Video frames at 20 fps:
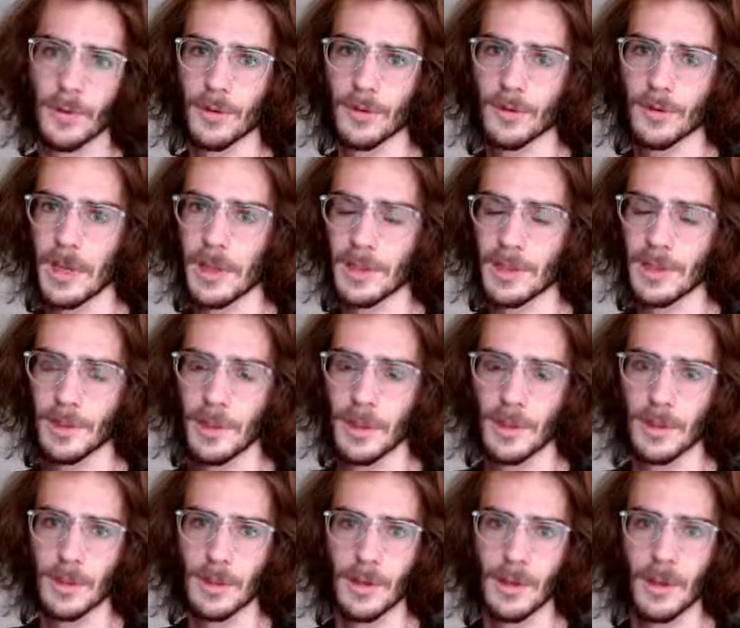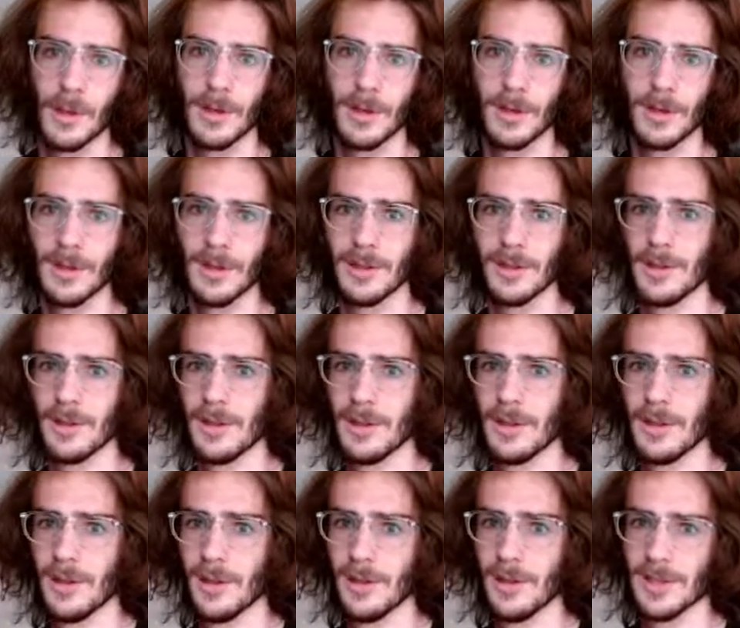slash command, and it
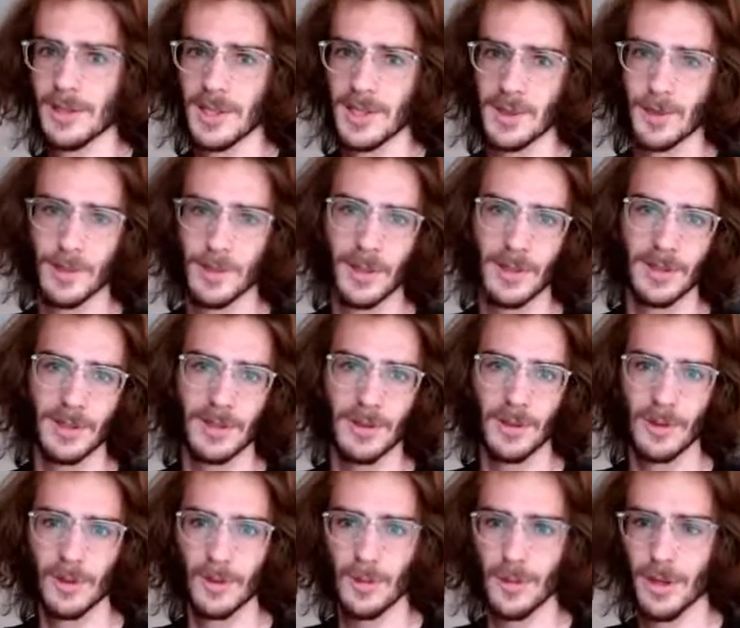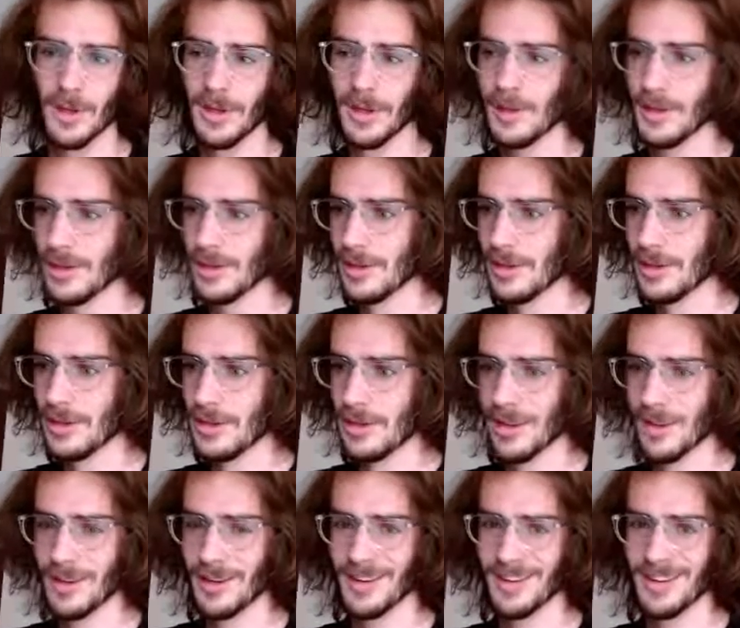sends them a nice little button,
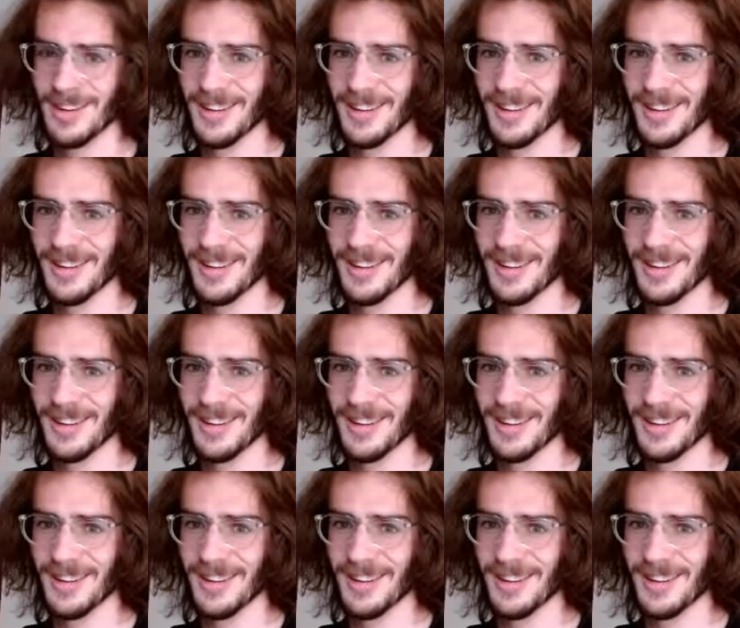and